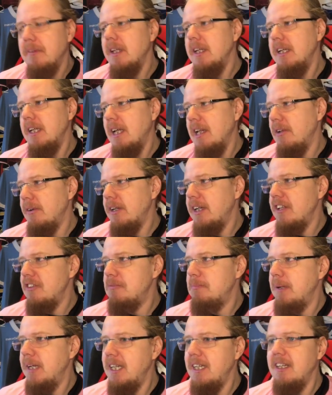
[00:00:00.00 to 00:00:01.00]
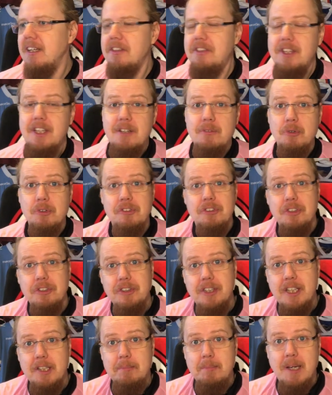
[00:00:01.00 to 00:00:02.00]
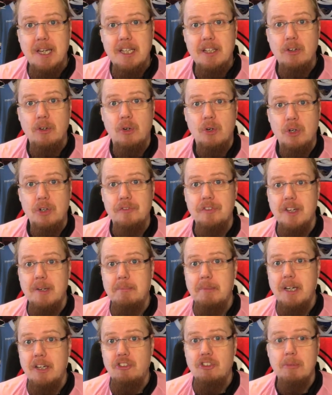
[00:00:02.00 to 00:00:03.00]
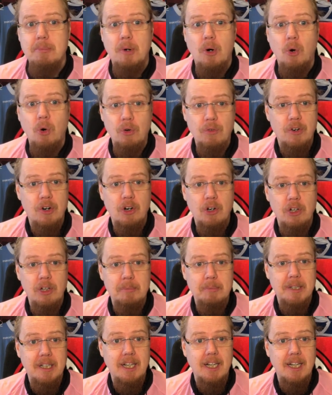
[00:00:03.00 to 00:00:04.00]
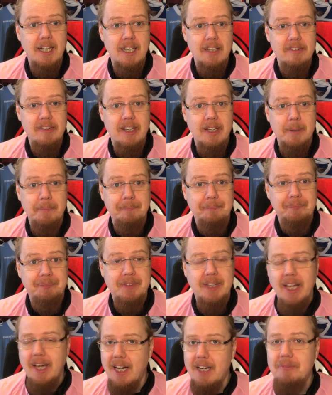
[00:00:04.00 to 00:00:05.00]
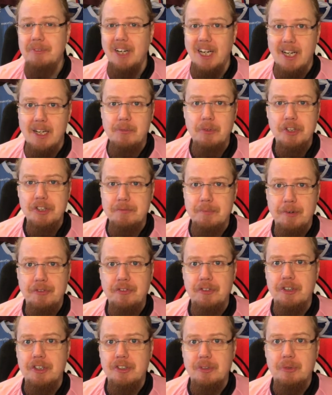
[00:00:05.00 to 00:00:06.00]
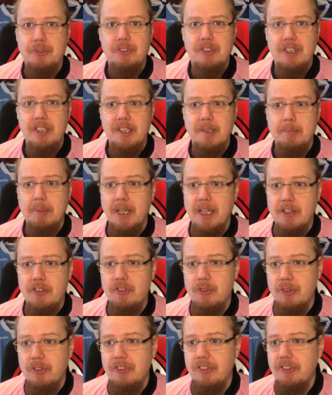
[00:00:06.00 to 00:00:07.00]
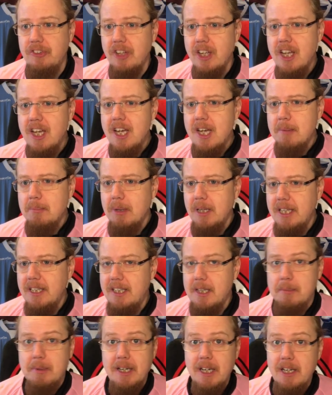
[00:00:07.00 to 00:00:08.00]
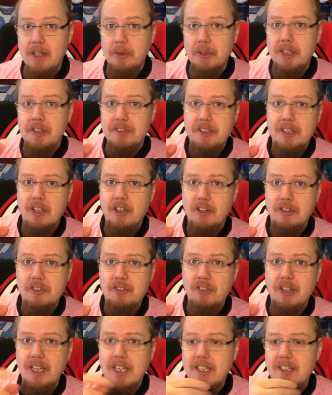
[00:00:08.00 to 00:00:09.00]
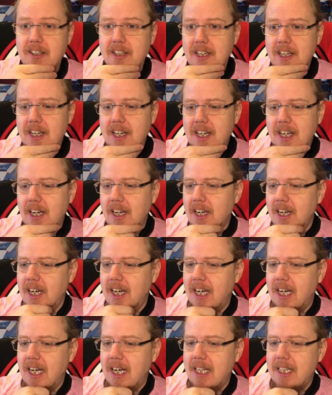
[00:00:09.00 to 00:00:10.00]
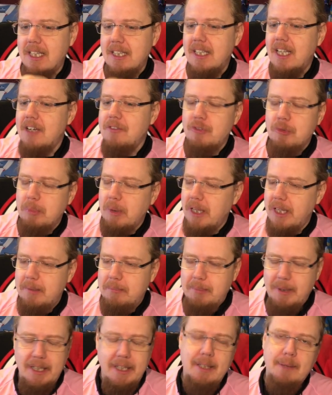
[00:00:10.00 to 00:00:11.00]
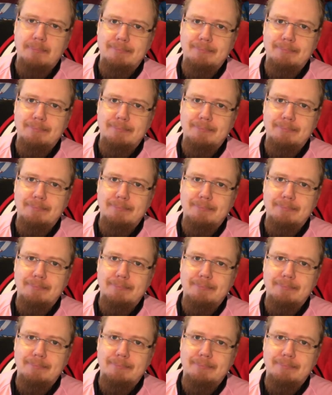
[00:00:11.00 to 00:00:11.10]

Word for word: yellow against pink, I think was not that bad of a matchup overall. But um, yeah, I, I would have preferred to see the black jerseys played there. But I know there's a contract uh, that they have to play in pink.